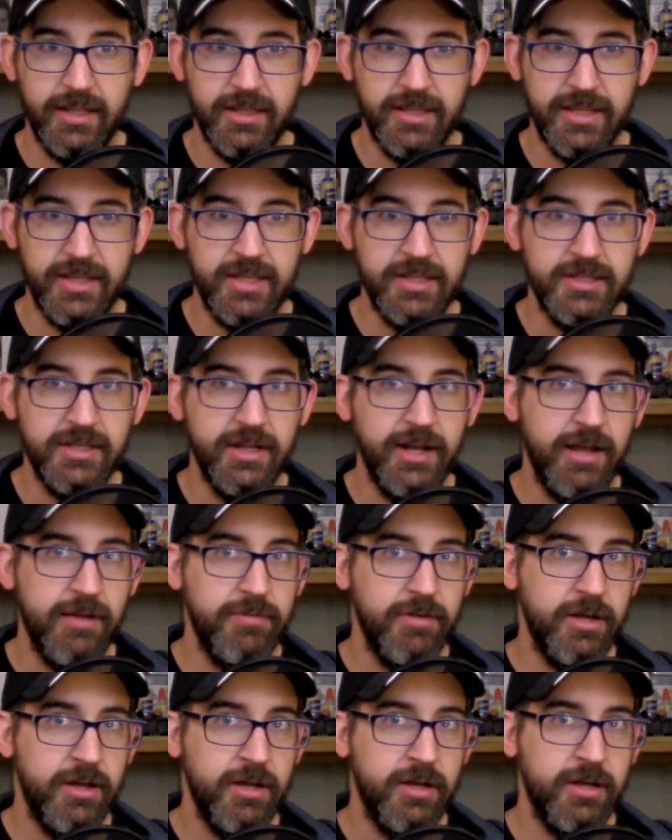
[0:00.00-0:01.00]
he did have
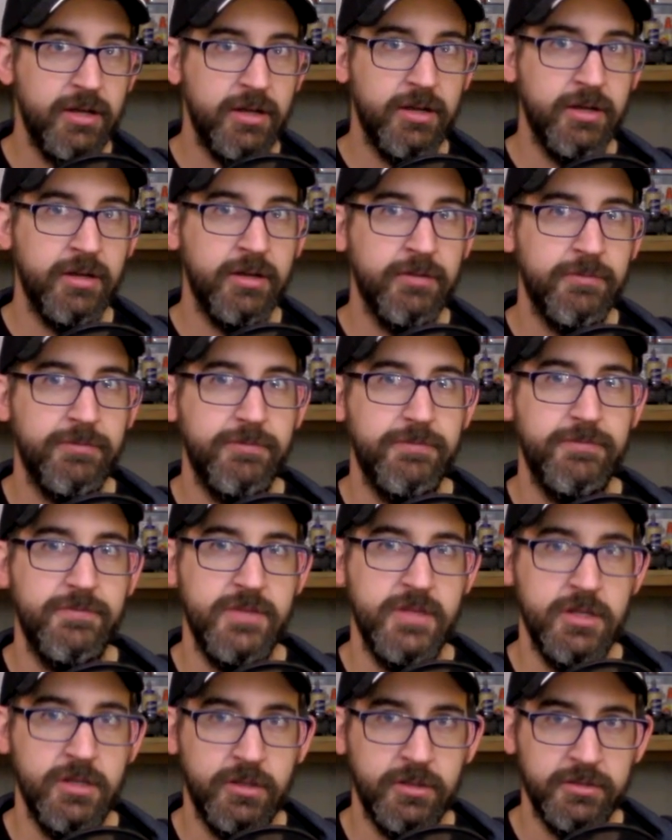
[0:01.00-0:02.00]
a
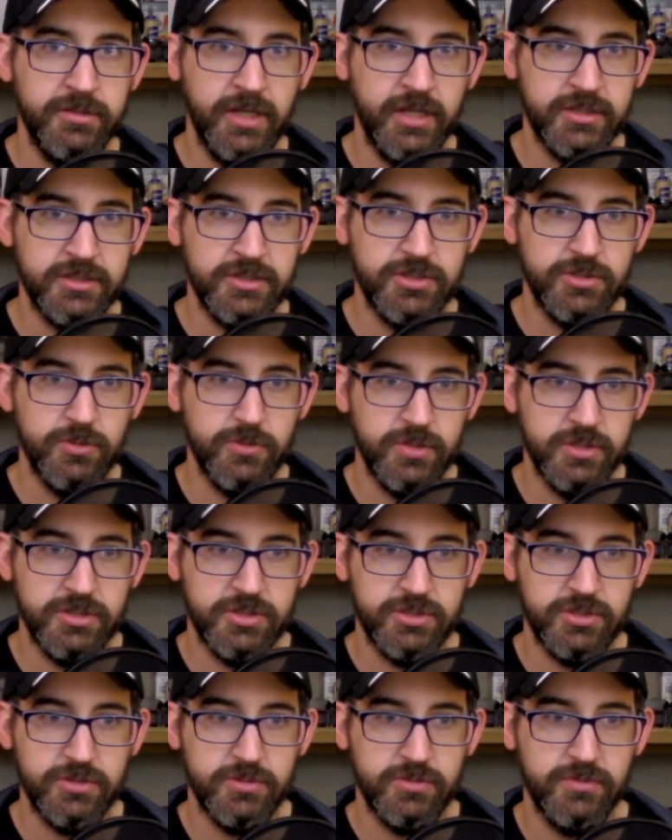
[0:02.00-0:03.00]
field next to
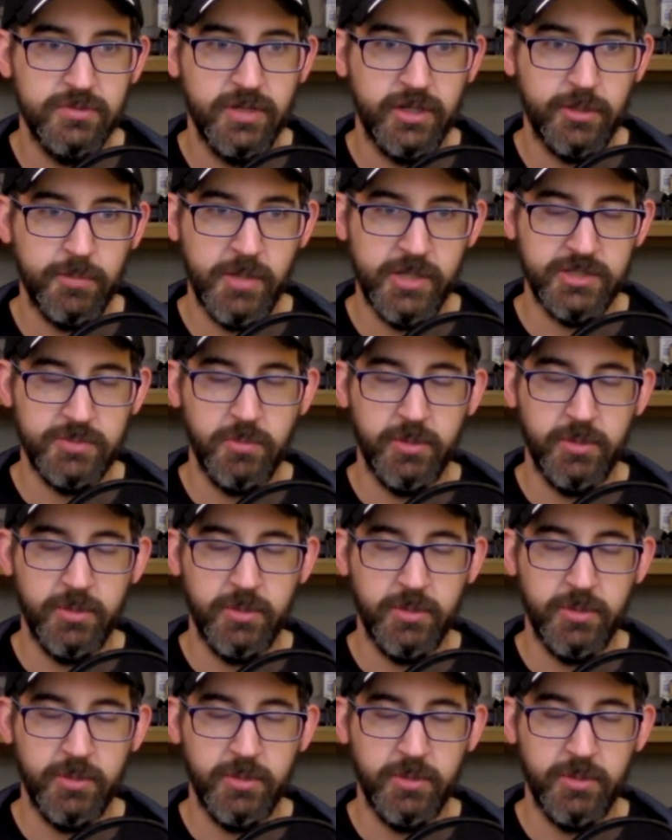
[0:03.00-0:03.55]
his Necromancer,